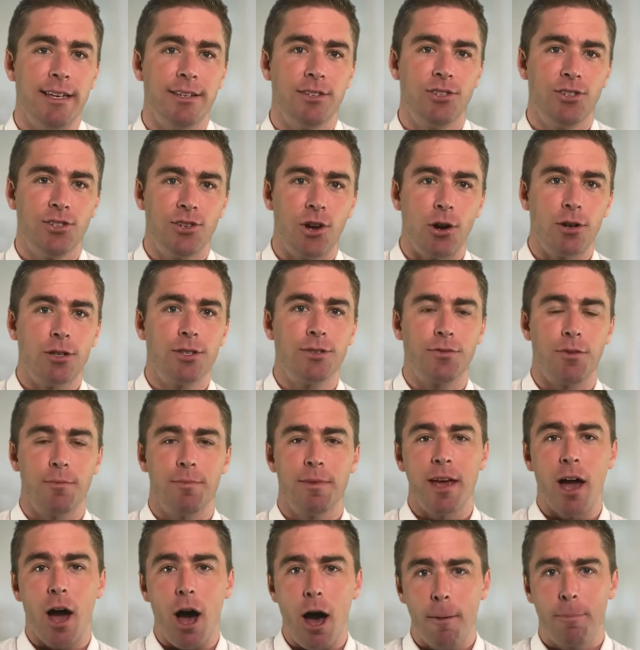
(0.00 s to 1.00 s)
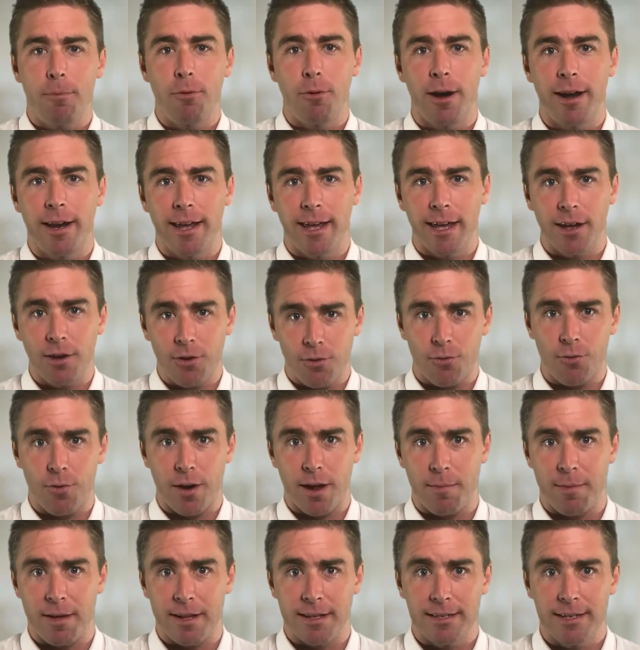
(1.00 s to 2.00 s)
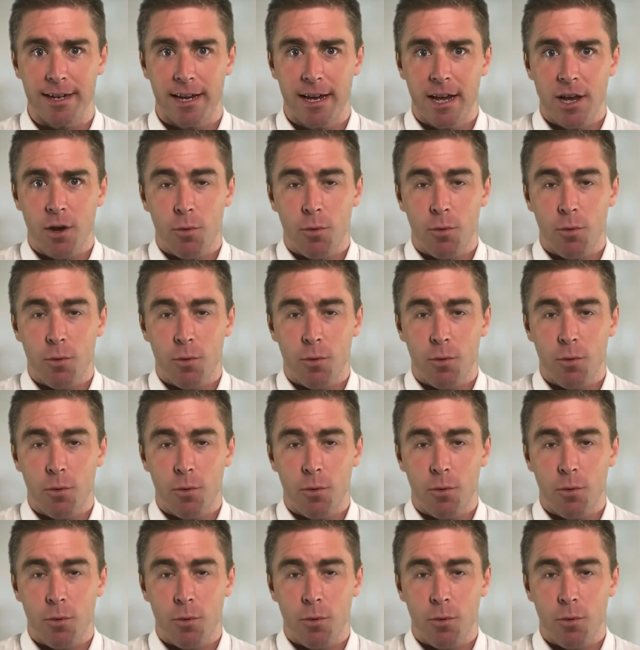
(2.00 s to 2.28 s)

starts from the operating agreement,